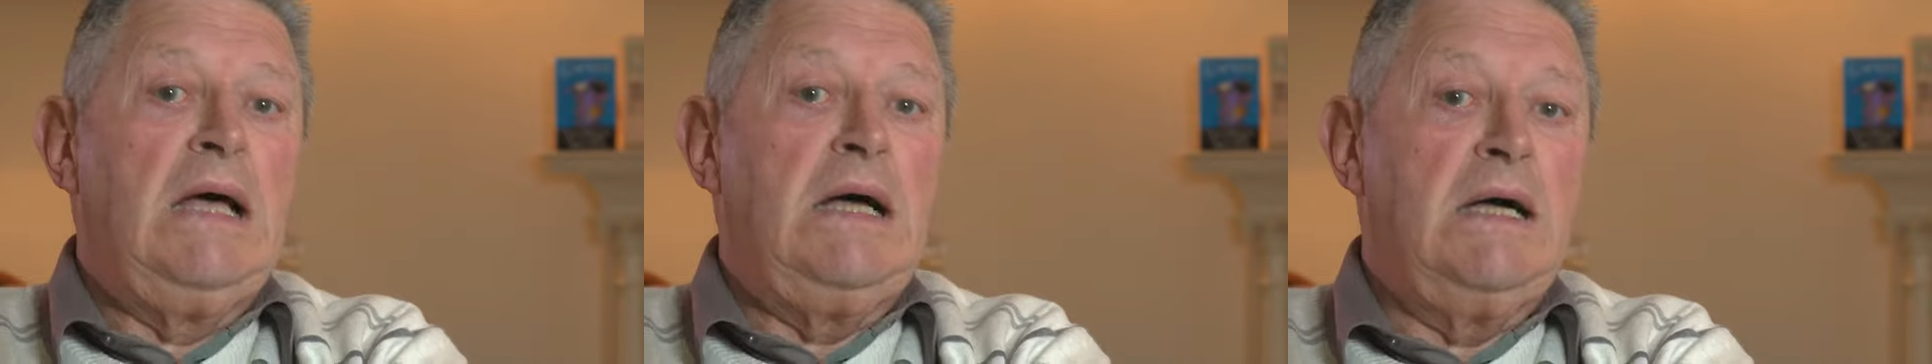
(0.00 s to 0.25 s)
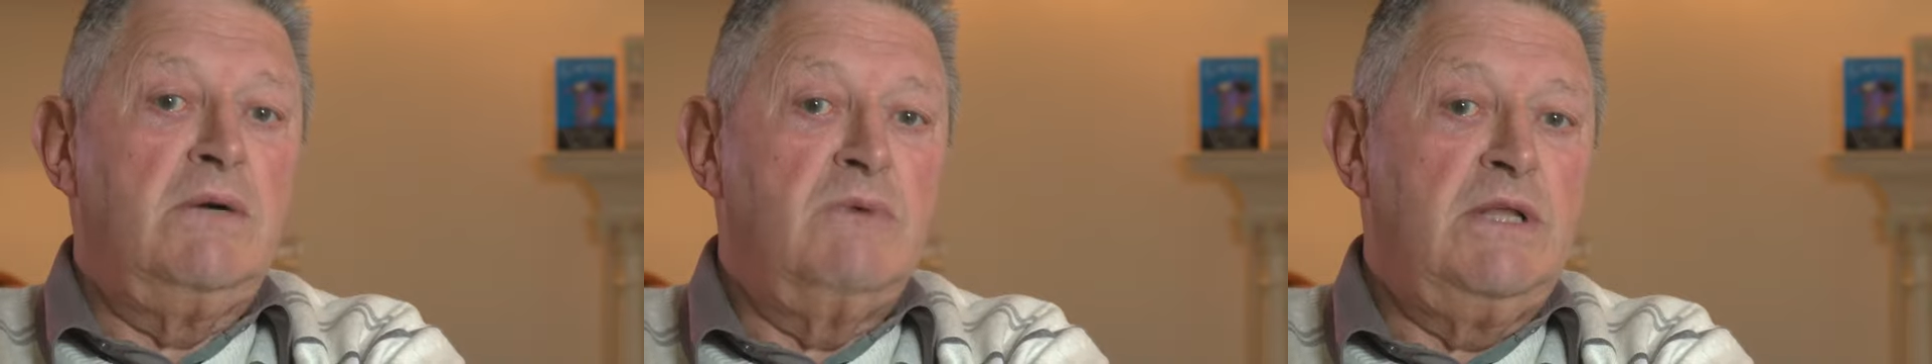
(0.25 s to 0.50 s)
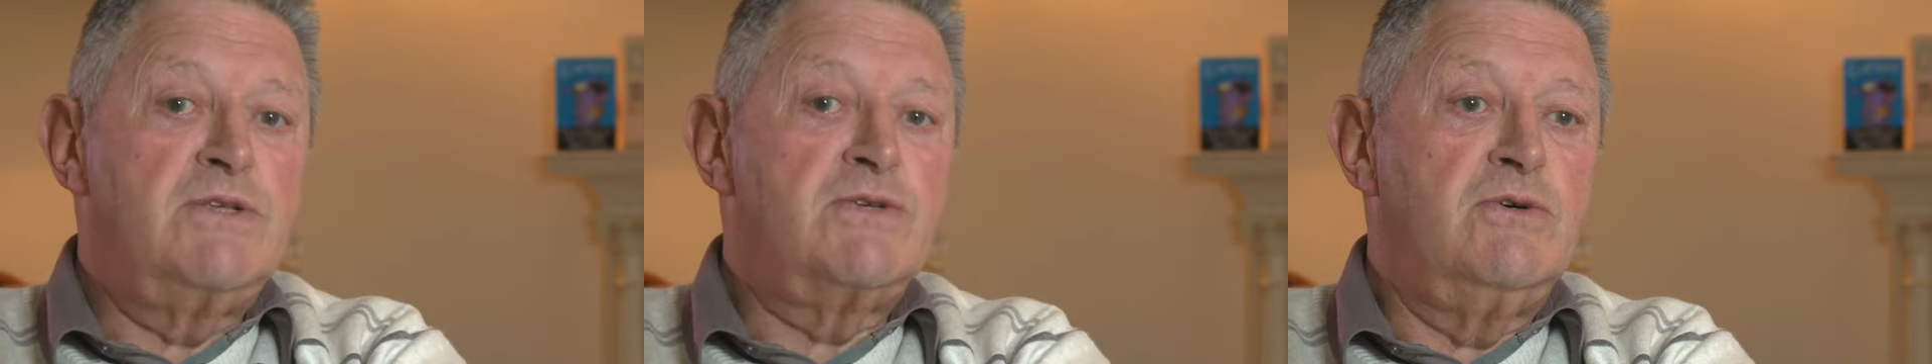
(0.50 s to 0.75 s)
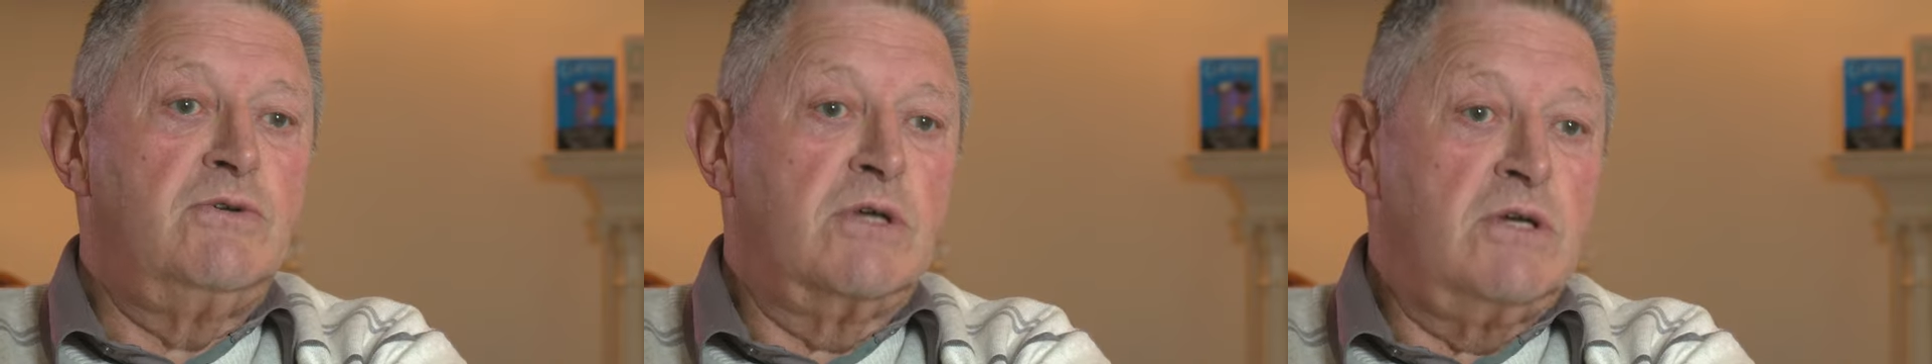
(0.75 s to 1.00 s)
I went and
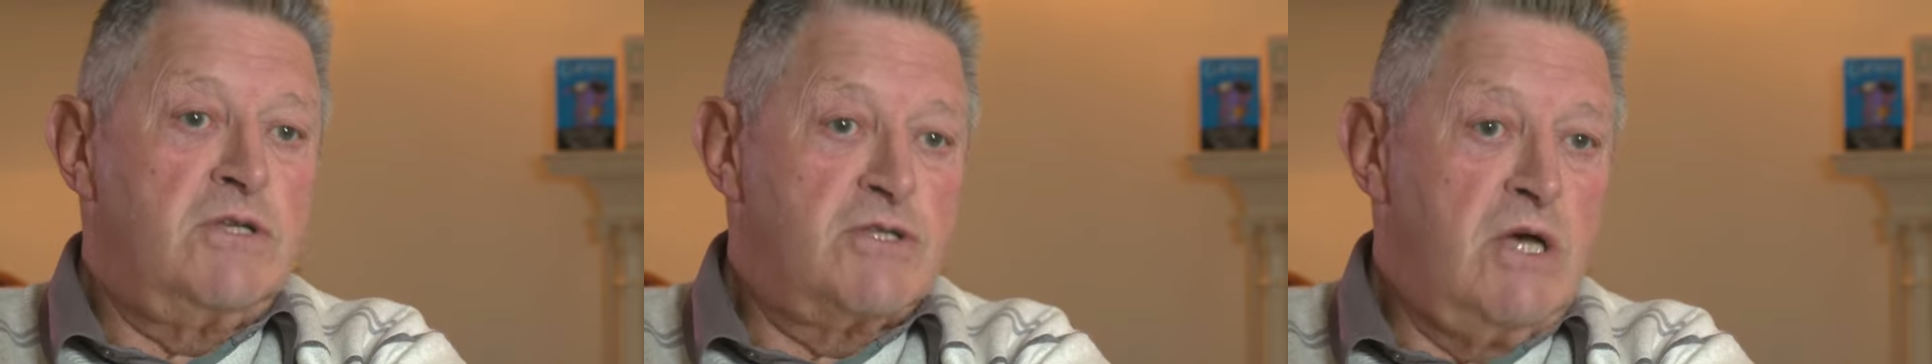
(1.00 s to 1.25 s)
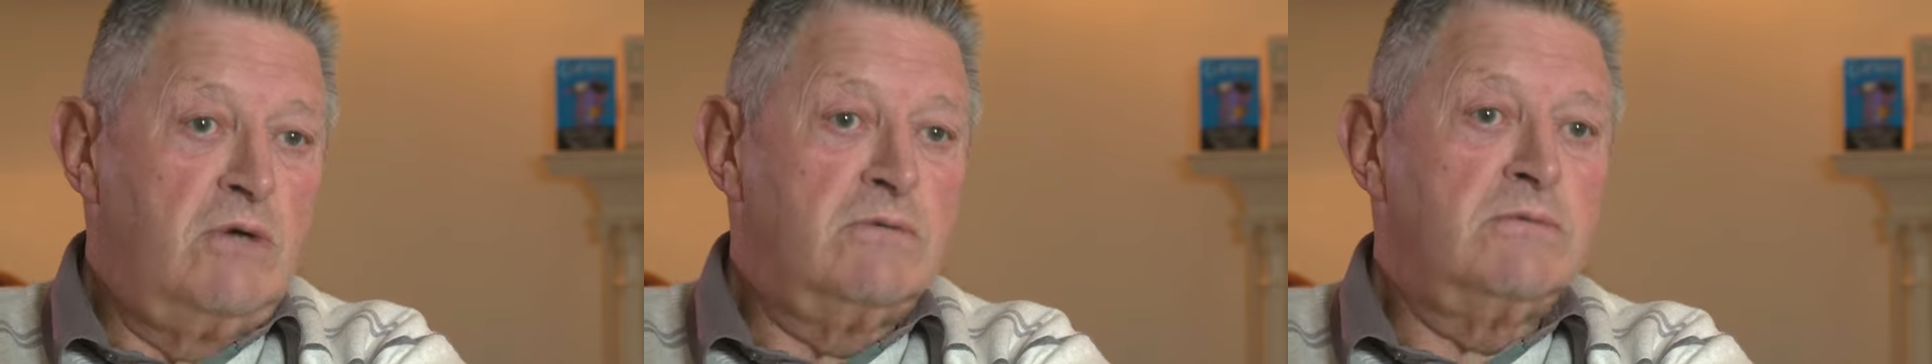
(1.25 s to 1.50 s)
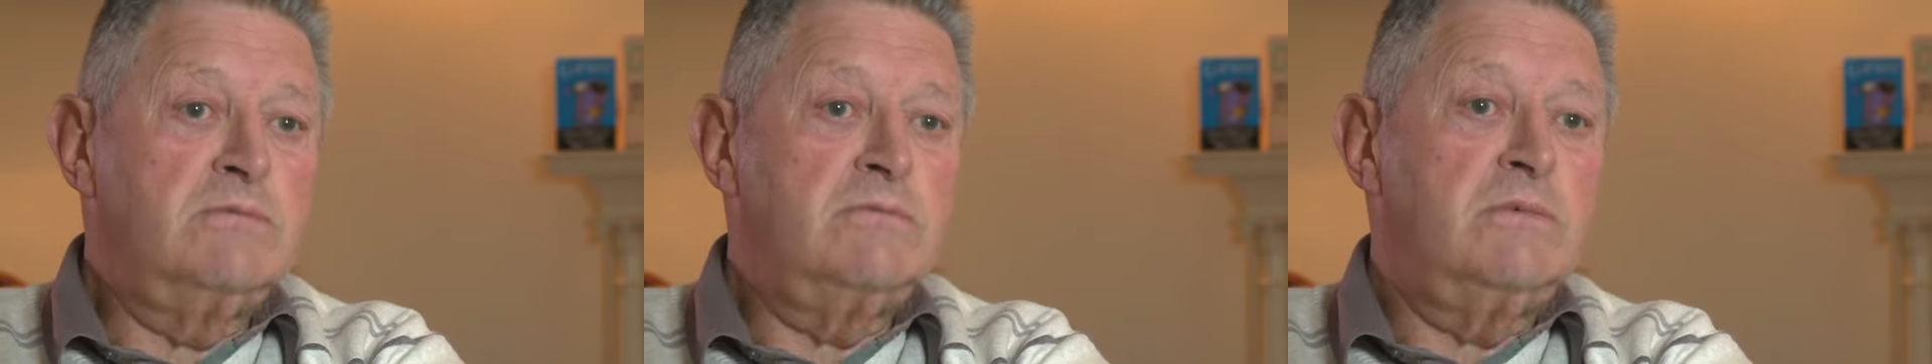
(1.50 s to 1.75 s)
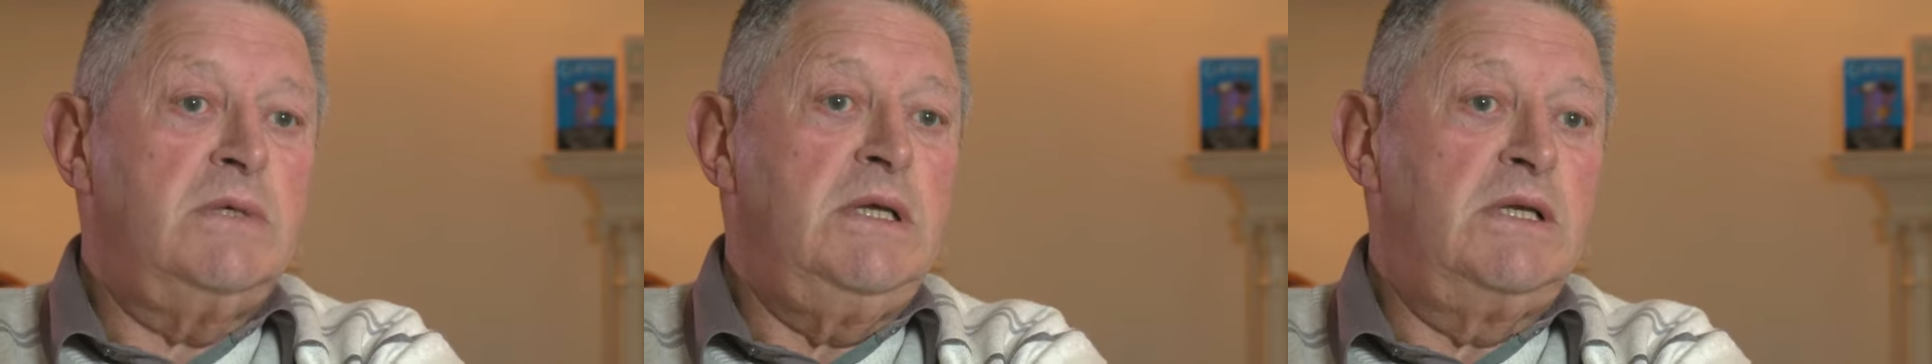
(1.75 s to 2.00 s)
saw the consultant,
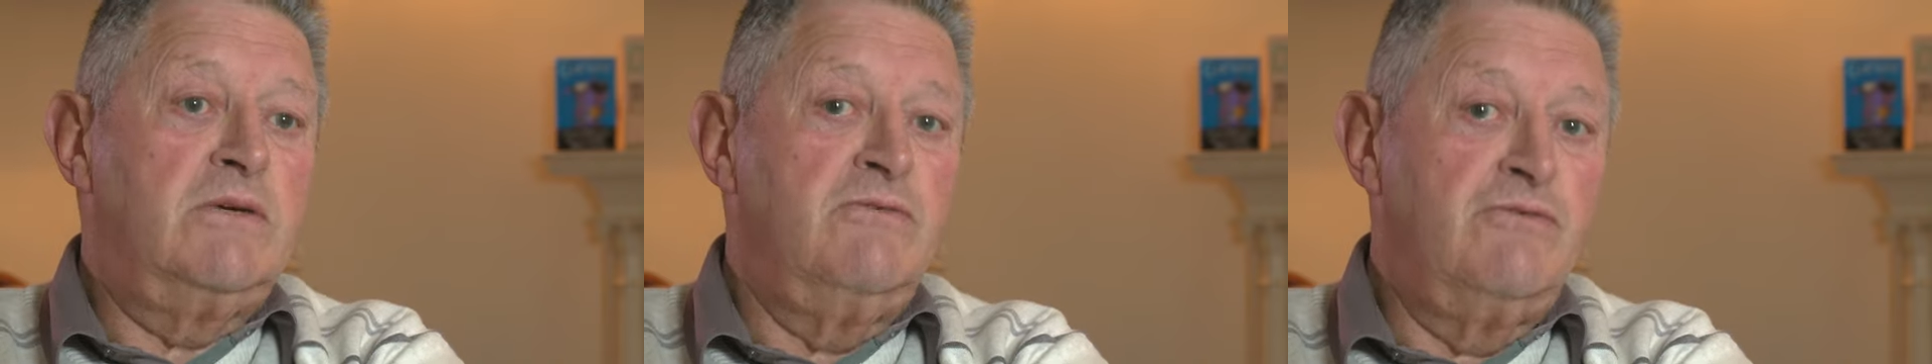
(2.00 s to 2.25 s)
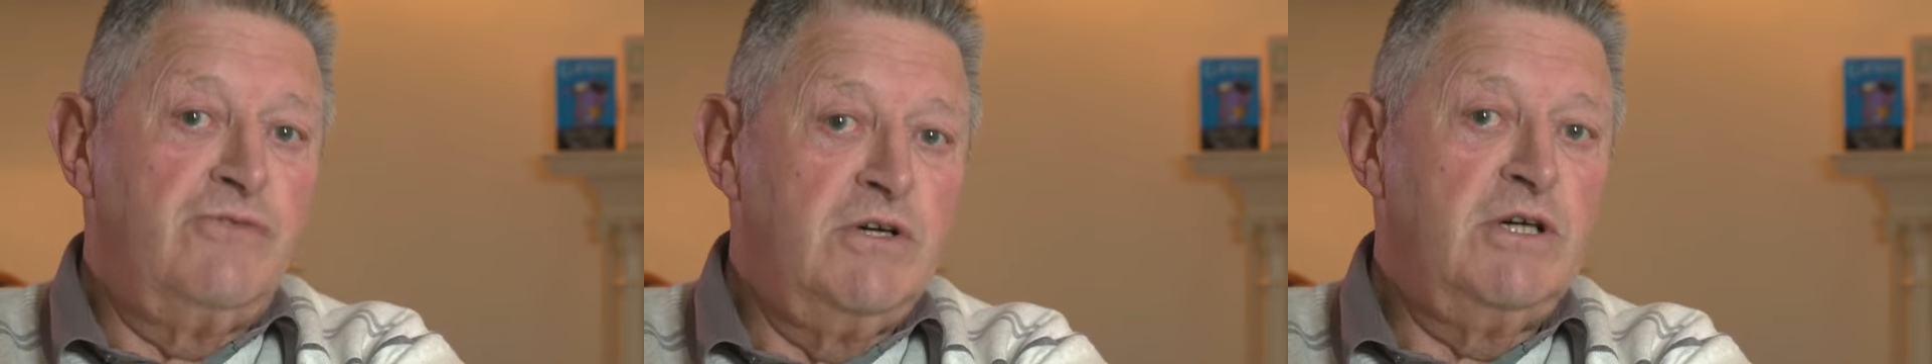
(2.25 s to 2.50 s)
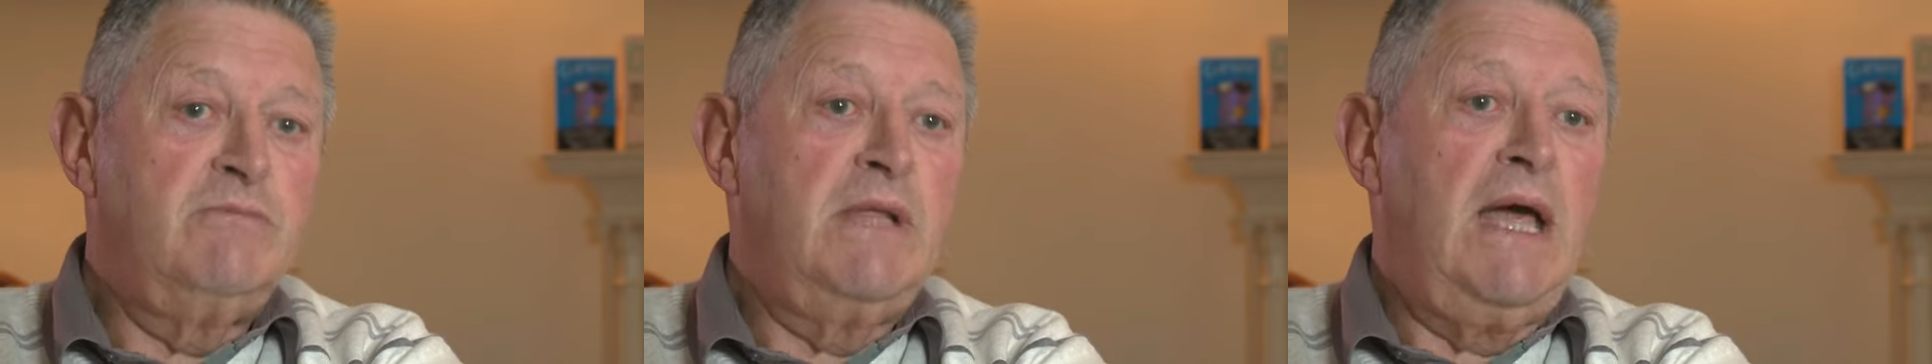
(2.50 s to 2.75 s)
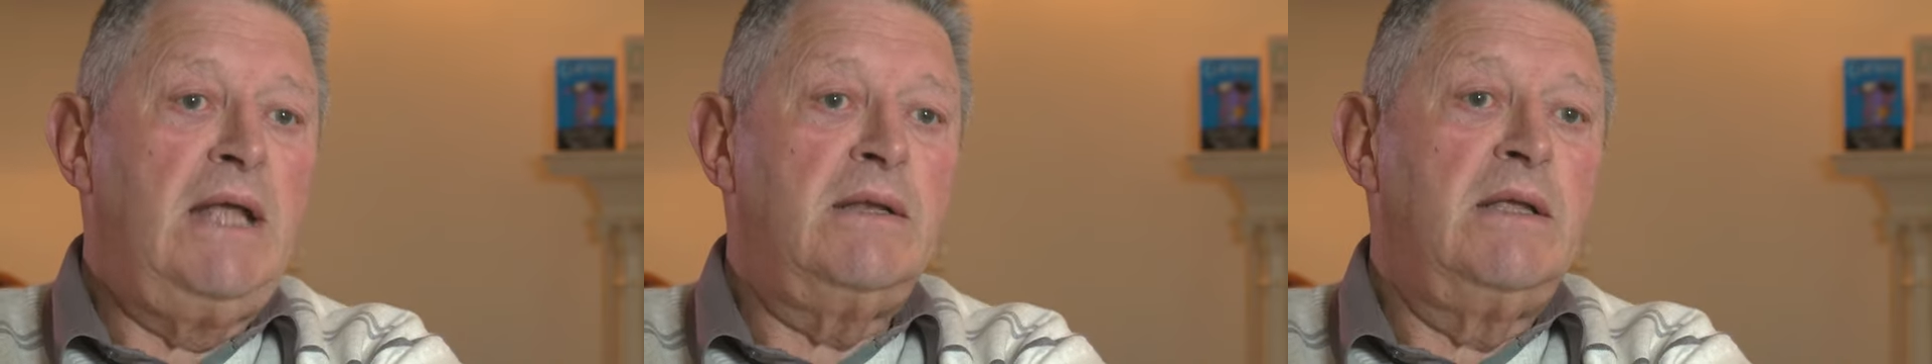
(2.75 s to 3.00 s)
he confirmed
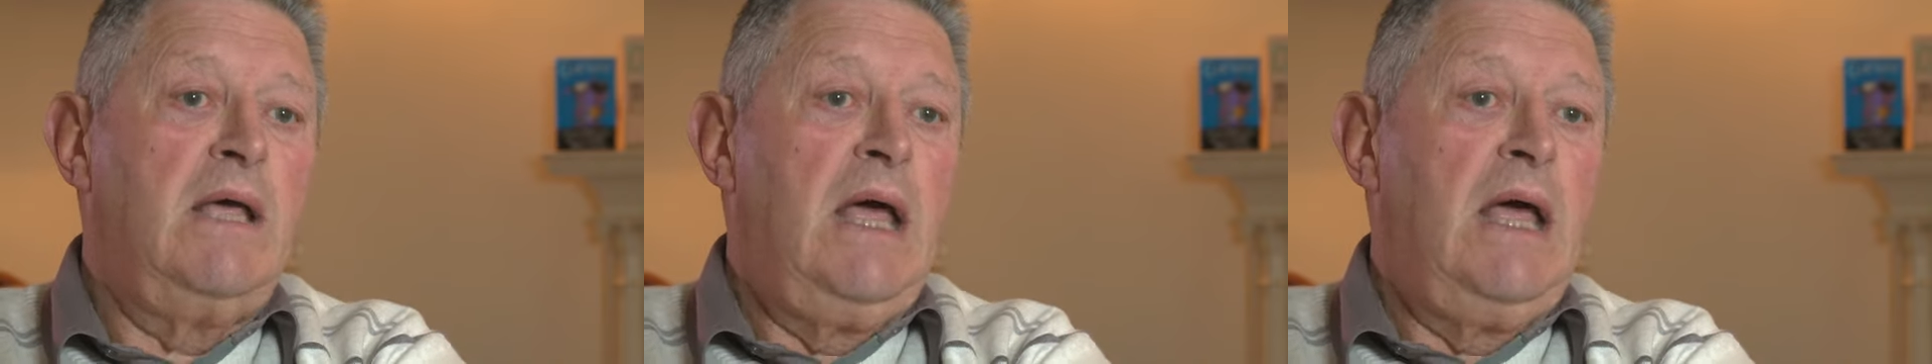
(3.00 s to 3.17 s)
that,